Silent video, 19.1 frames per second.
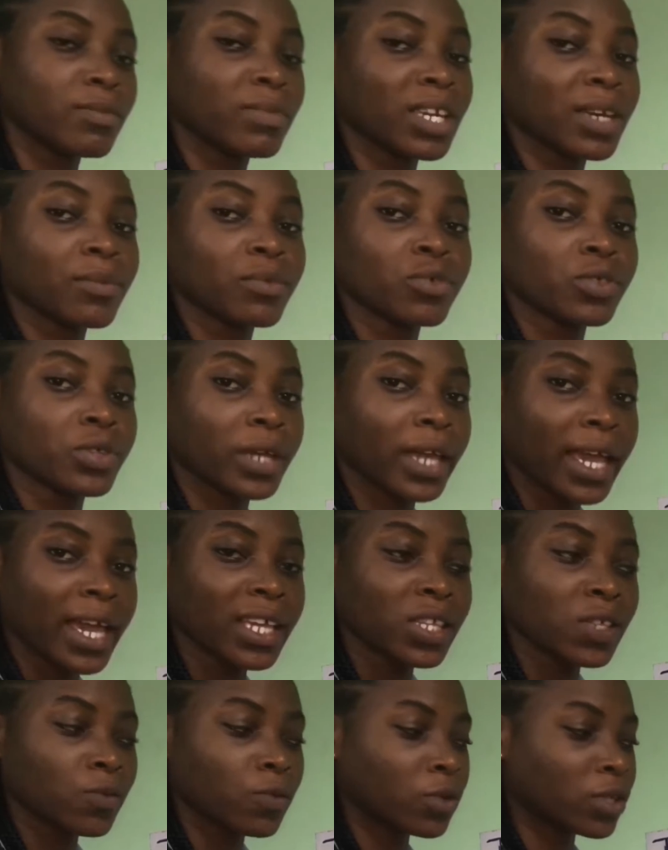to be able to
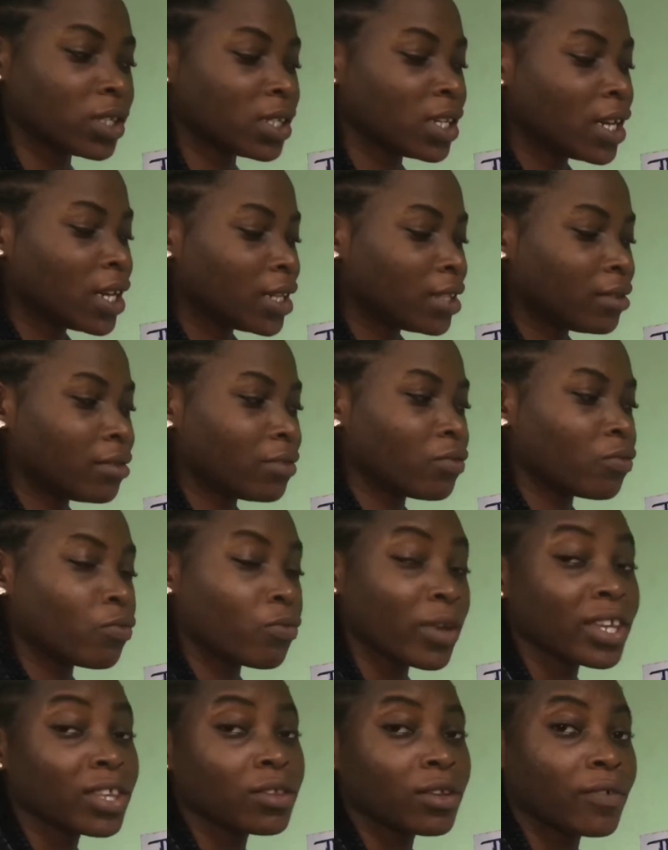get what the
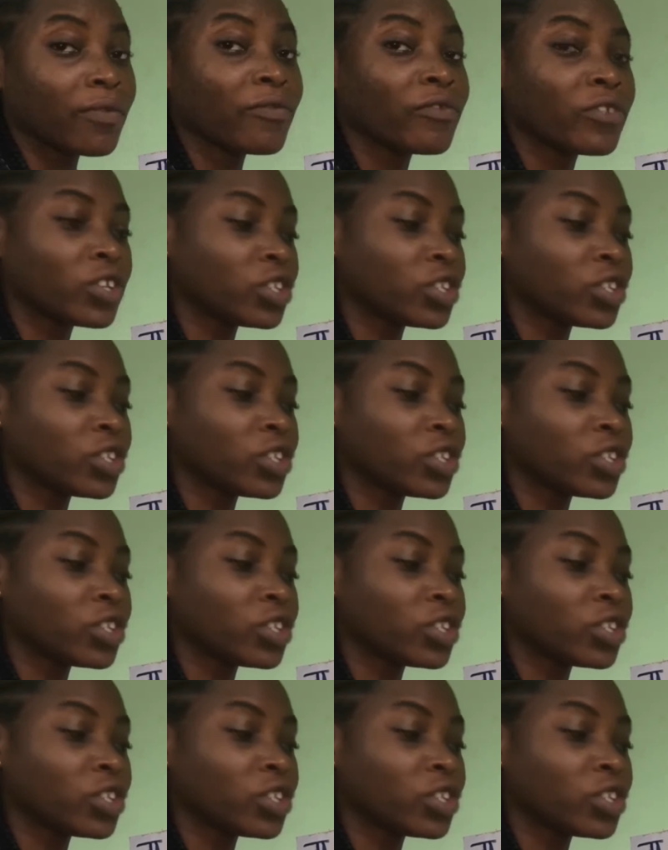weight of